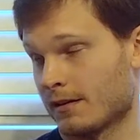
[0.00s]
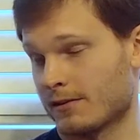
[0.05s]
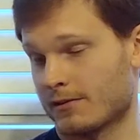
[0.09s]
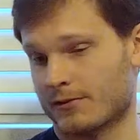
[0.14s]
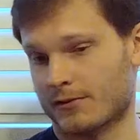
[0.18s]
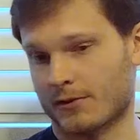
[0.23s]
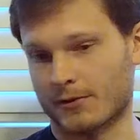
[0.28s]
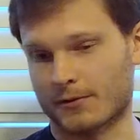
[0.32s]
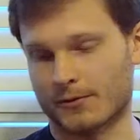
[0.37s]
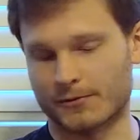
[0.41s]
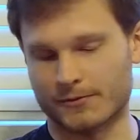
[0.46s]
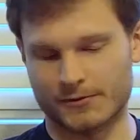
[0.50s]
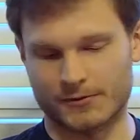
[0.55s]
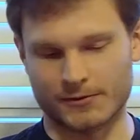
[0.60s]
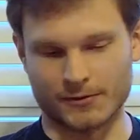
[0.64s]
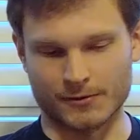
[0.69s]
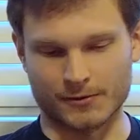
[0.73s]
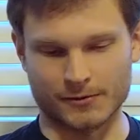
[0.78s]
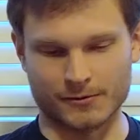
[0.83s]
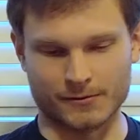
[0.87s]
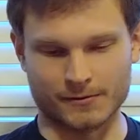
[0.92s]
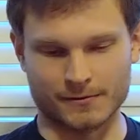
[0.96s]
So
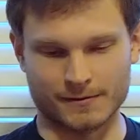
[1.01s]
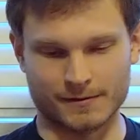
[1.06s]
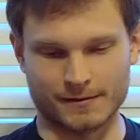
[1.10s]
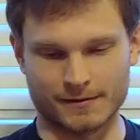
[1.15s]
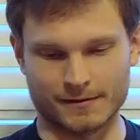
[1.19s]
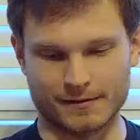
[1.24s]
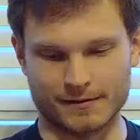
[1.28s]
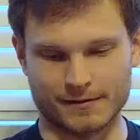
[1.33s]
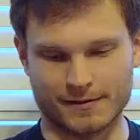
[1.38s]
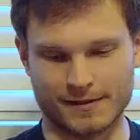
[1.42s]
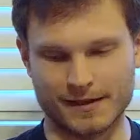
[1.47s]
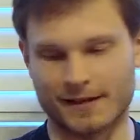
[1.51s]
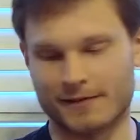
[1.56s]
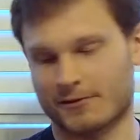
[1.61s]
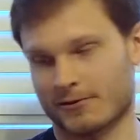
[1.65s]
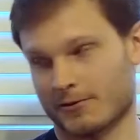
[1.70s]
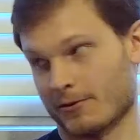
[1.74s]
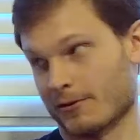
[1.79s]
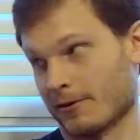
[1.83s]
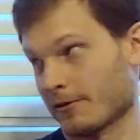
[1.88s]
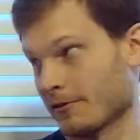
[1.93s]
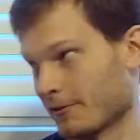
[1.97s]
to
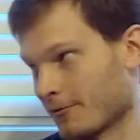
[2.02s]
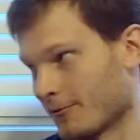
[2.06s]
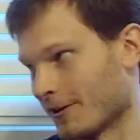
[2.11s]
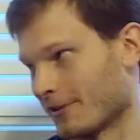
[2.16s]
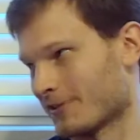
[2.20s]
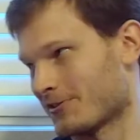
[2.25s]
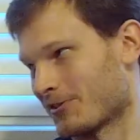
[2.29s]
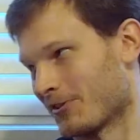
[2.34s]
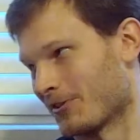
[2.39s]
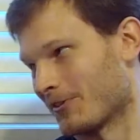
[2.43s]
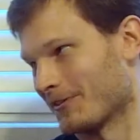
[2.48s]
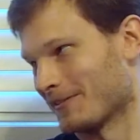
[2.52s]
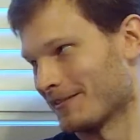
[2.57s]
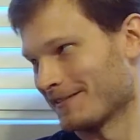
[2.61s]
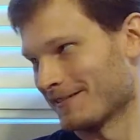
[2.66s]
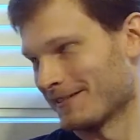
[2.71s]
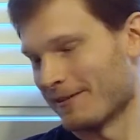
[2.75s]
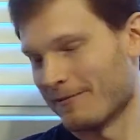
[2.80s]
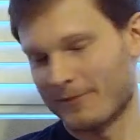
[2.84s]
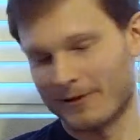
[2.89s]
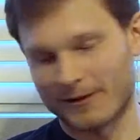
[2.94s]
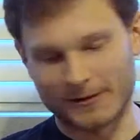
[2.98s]
answer your other question
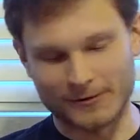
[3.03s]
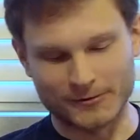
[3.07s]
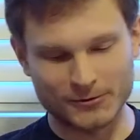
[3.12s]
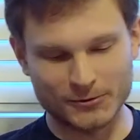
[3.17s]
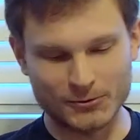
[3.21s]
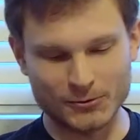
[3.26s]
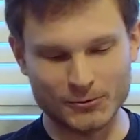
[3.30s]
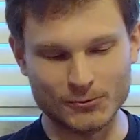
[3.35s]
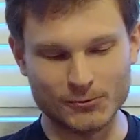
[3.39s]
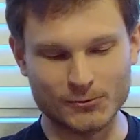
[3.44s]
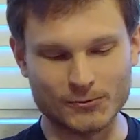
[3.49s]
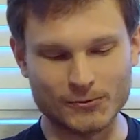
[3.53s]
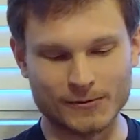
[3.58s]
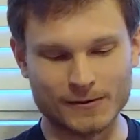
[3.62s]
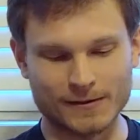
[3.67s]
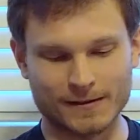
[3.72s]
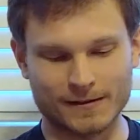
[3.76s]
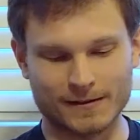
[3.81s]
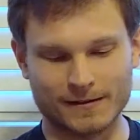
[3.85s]
about who